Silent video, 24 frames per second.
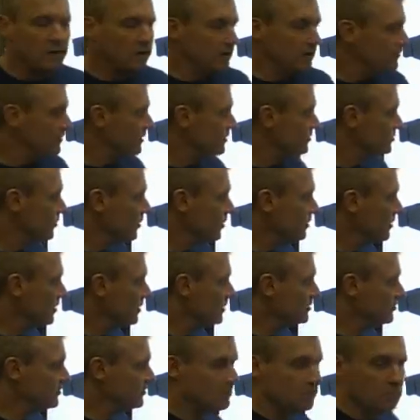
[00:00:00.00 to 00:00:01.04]
that's all they
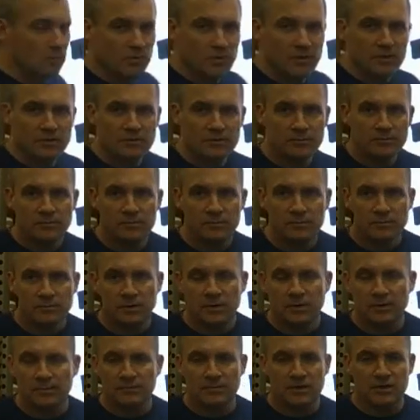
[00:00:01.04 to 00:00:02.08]
exhibit with.
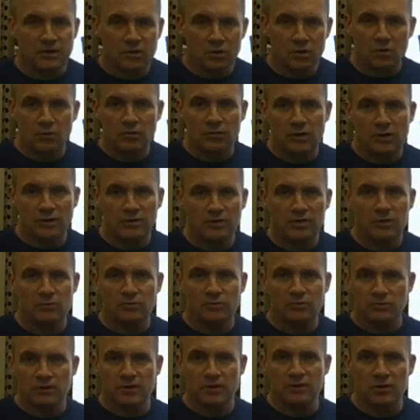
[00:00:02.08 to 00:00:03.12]
They go there,
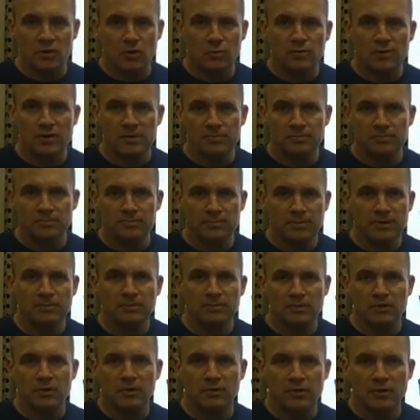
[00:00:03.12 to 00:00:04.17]
they know people
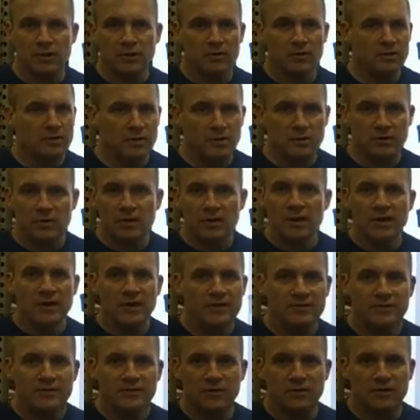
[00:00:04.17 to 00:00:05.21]
know they are there,
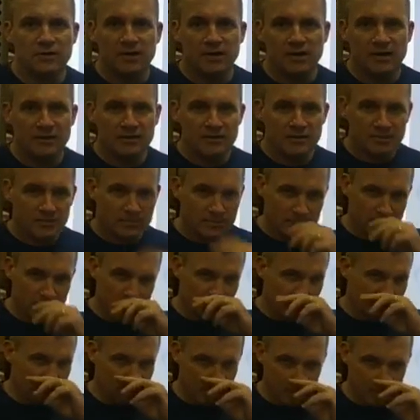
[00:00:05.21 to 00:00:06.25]
they don't need anything
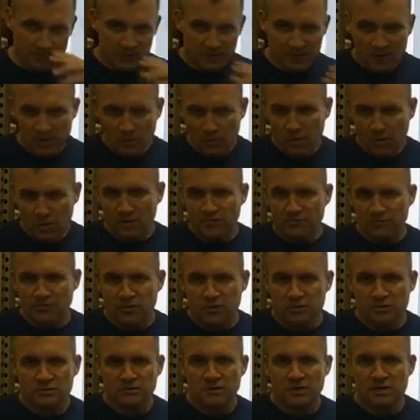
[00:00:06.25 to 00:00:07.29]
bigger. But we're going to
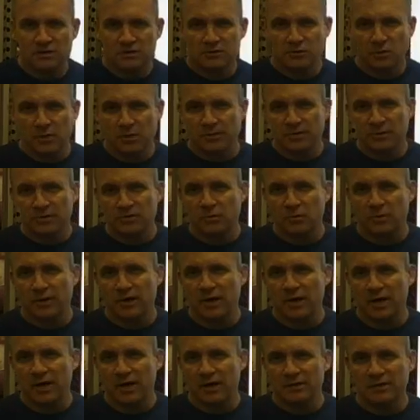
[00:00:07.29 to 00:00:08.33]
focus on a 20 by 20
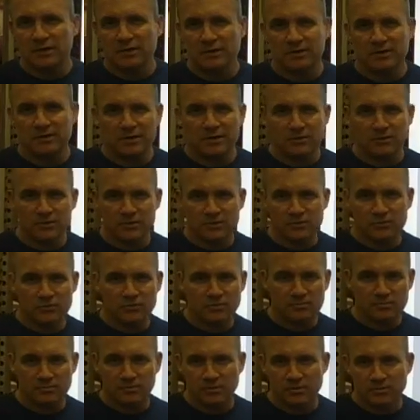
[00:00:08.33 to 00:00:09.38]
island. Here is
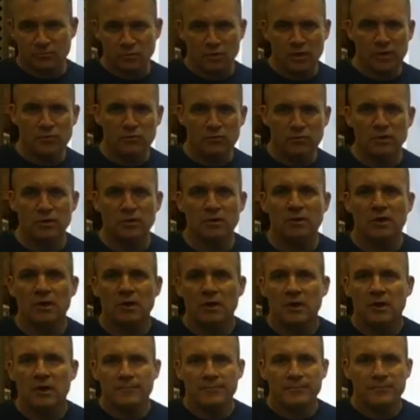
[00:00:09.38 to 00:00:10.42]
a rendering,
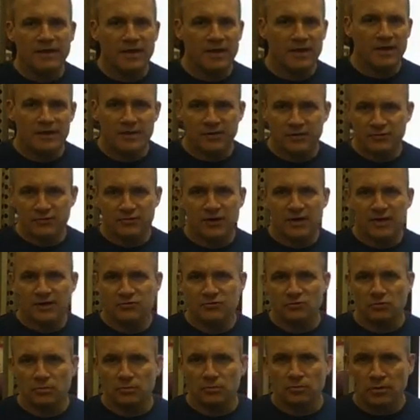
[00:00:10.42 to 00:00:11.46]
and here's the
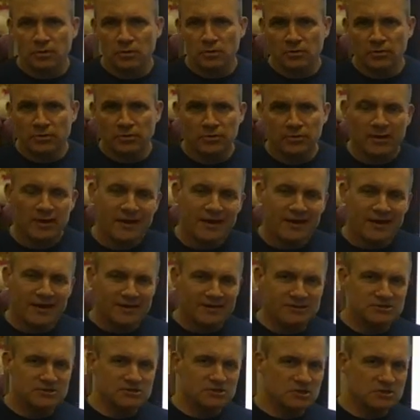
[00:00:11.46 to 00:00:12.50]
actual booth. I
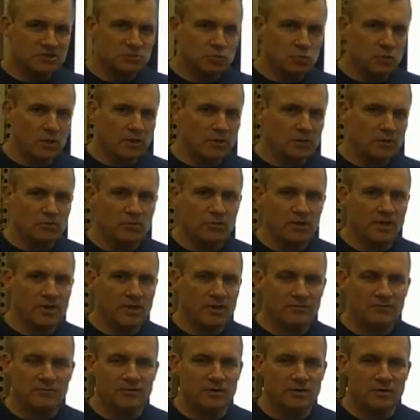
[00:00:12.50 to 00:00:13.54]
just want you to have